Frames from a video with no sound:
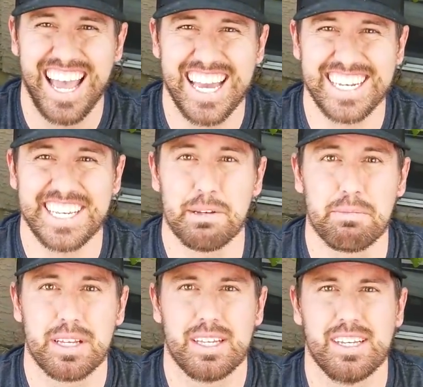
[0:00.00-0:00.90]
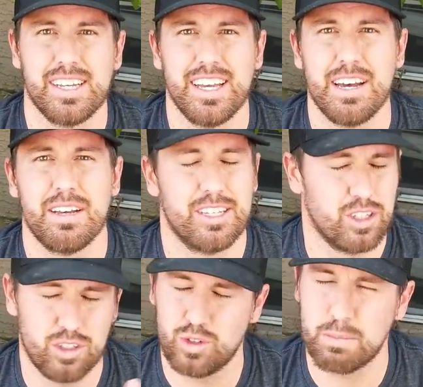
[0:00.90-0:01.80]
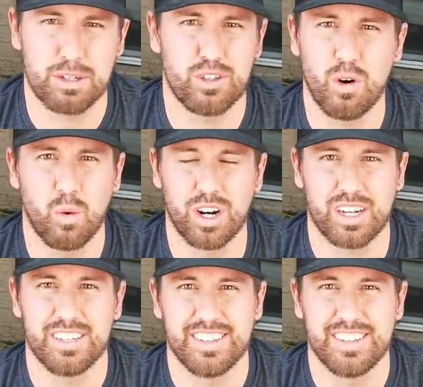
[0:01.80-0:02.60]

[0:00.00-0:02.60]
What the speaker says: and deep. Drippers don't work.